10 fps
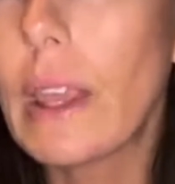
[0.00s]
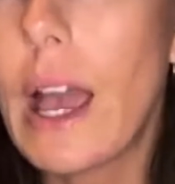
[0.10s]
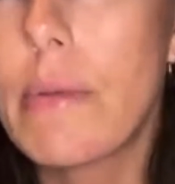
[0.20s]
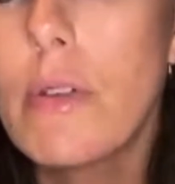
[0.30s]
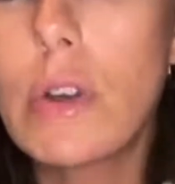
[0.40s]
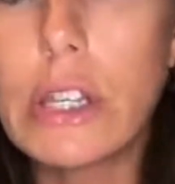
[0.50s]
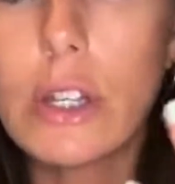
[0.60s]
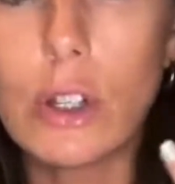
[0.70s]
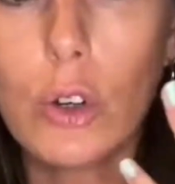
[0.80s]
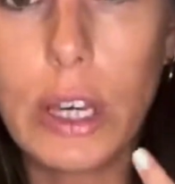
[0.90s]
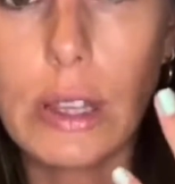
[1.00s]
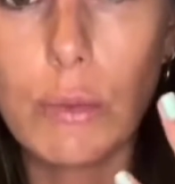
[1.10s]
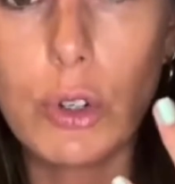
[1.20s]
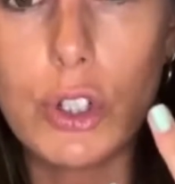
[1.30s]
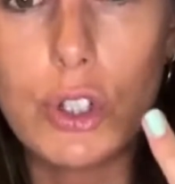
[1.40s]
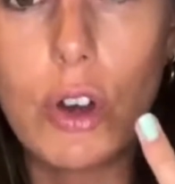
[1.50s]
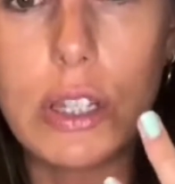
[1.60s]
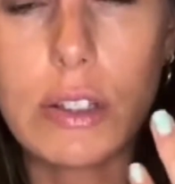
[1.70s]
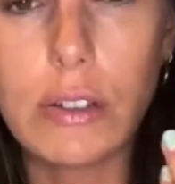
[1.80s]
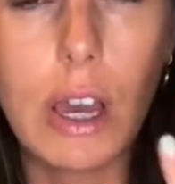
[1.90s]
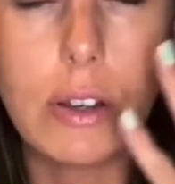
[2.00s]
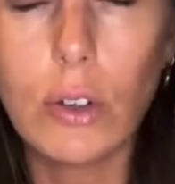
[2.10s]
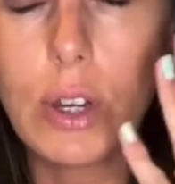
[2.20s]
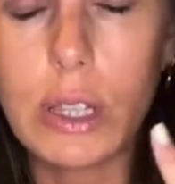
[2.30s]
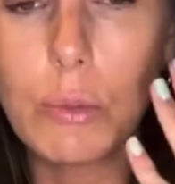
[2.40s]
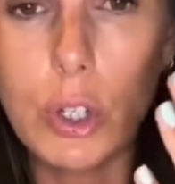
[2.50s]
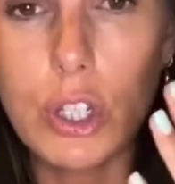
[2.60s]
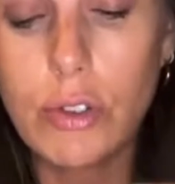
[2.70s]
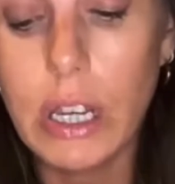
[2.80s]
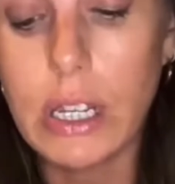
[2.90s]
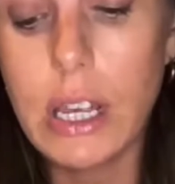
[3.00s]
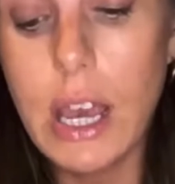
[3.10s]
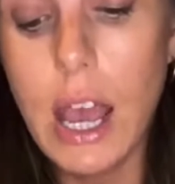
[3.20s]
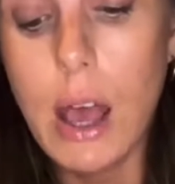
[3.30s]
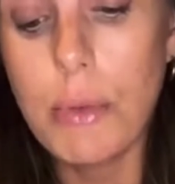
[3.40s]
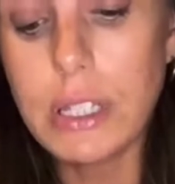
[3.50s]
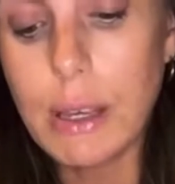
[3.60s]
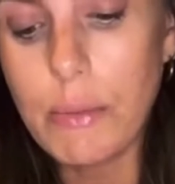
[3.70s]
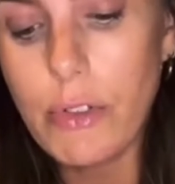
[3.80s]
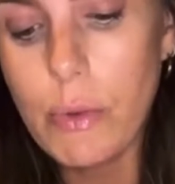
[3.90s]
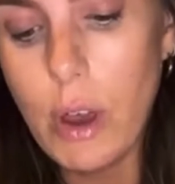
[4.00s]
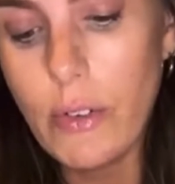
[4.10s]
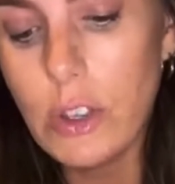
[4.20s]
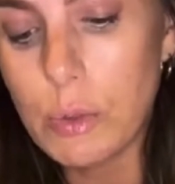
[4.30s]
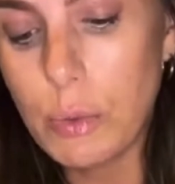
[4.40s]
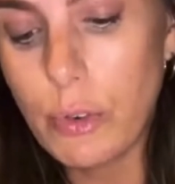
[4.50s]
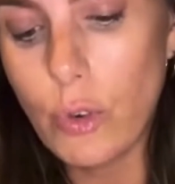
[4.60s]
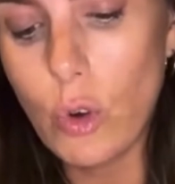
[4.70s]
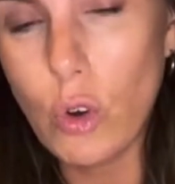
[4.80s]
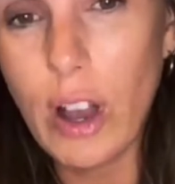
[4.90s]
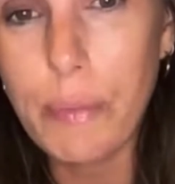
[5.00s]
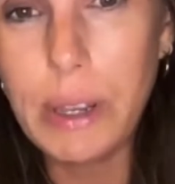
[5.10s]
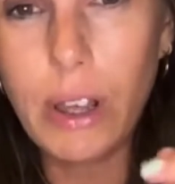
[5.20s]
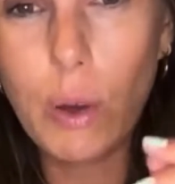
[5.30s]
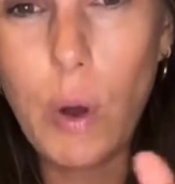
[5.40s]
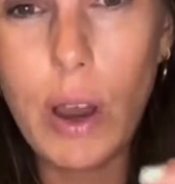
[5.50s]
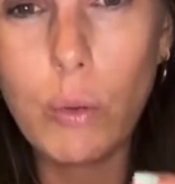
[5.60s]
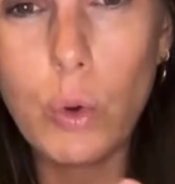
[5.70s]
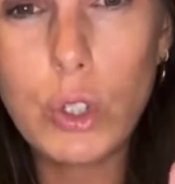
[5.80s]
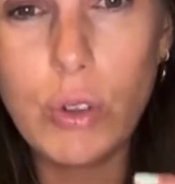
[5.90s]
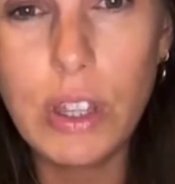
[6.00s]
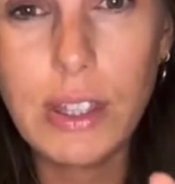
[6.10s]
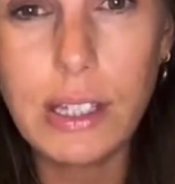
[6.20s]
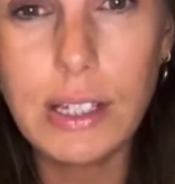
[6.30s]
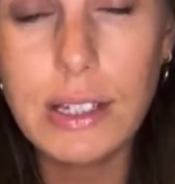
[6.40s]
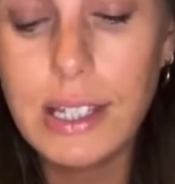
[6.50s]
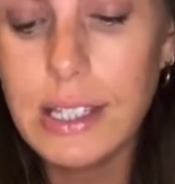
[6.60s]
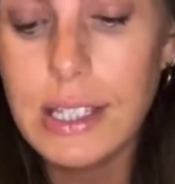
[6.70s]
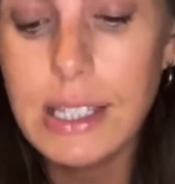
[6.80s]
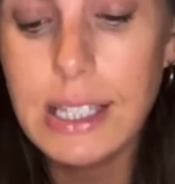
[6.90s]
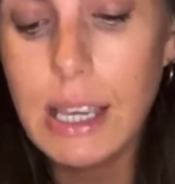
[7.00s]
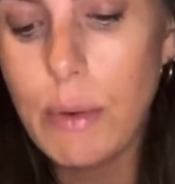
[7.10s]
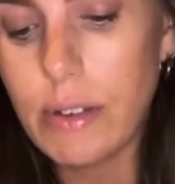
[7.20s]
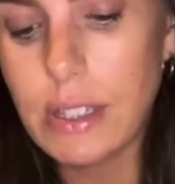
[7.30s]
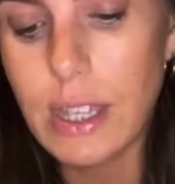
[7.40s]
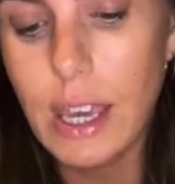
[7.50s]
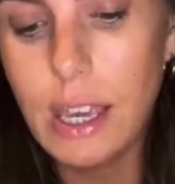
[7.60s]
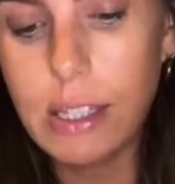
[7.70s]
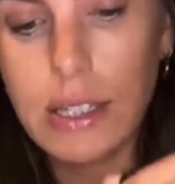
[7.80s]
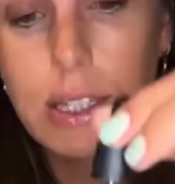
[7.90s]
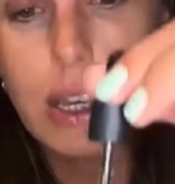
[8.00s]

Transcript: and they're really good at locking the moisturizer uh, locking the moisture in but some of them that I've used before have been like quite a watery thin consistency whereas this